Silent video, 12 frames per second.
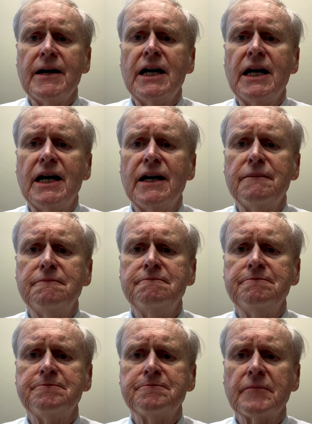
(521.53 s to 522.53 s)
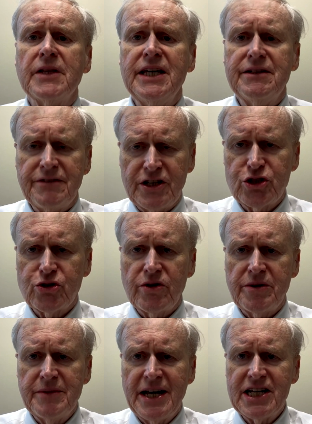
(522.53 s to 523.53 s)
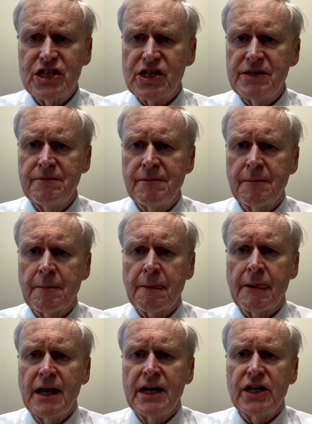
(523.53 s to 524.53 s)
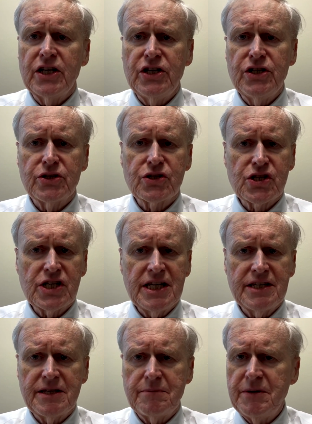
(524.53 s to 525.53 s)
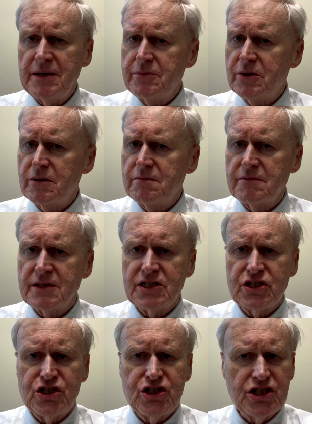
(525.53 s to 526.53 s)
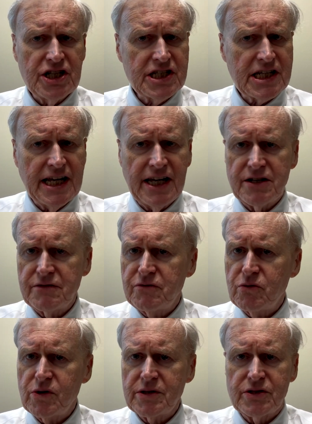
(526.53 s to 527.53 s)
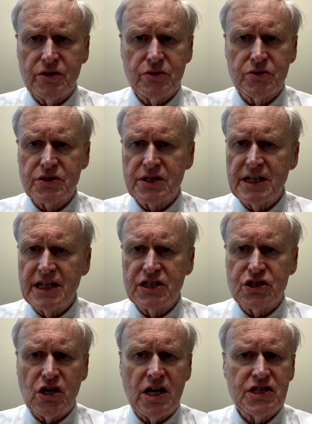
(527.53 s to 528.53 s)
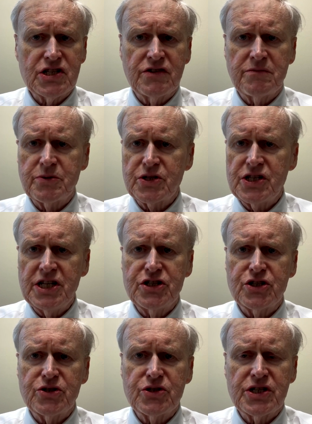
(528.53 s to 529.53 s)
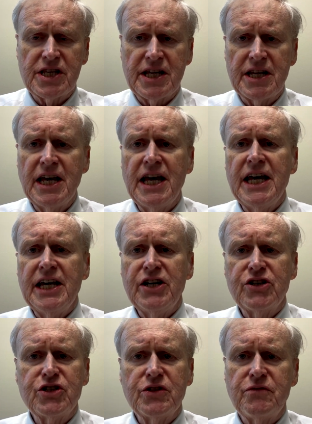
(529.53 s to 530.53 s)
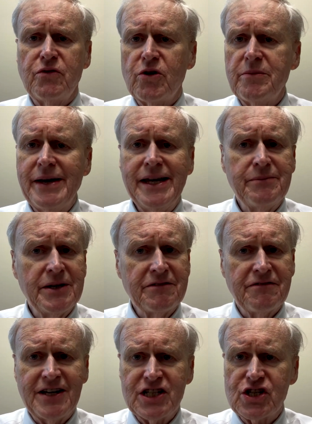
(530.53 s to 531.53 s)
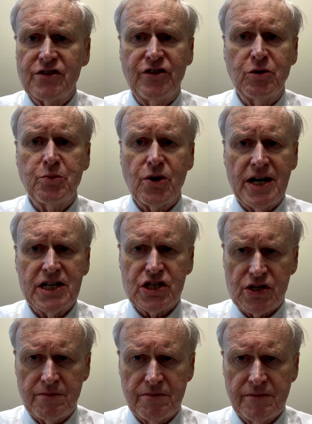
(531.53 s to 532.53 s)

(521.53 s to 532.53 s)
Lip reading: In veterinary medicine, you'll see that people just can't afford those exhaustive procedures that heretofore may have been festival priced.